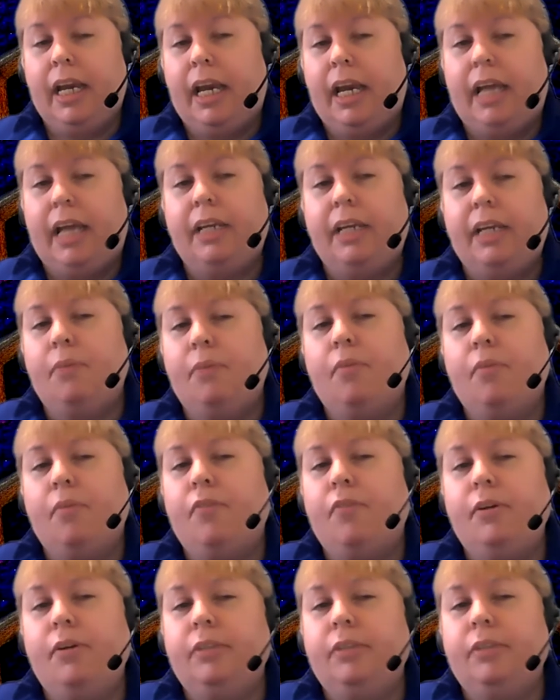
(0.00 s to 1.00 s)
And he
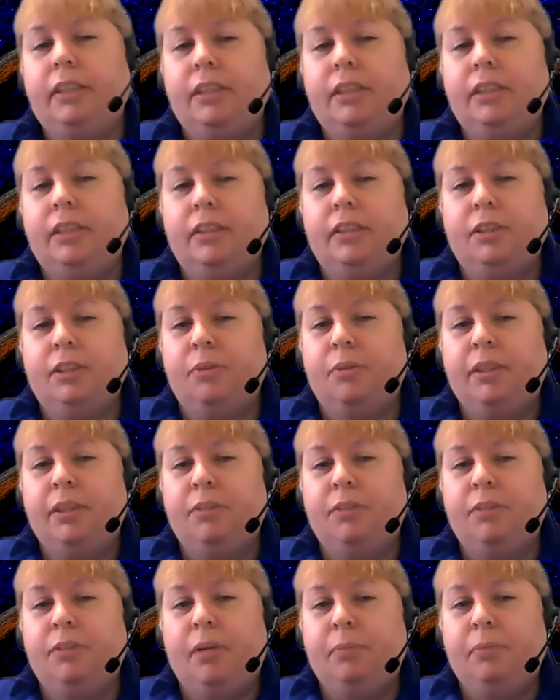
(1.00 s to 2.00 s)
refused to
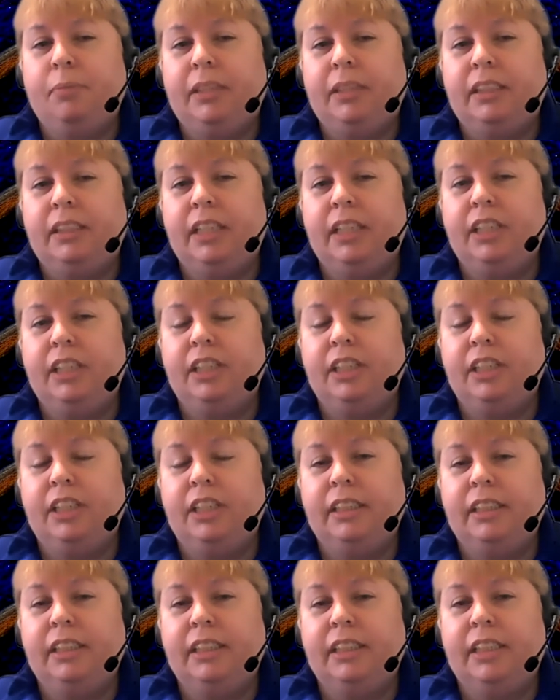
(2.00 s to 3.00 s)
interrupt his teachings
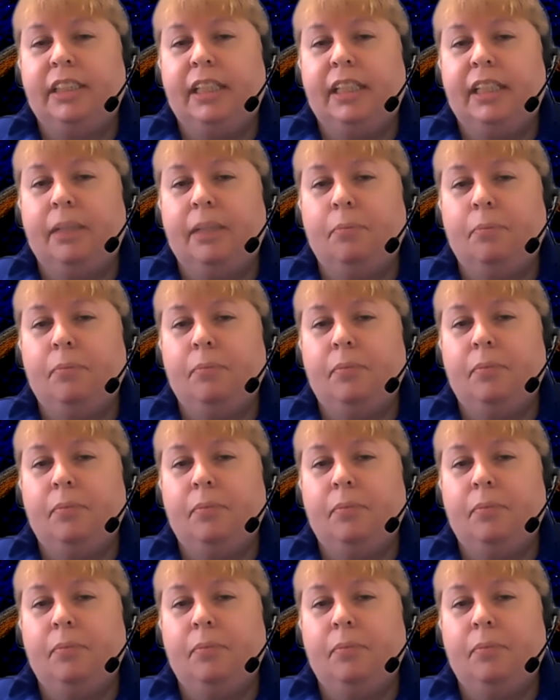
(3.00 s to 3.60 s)
to see them.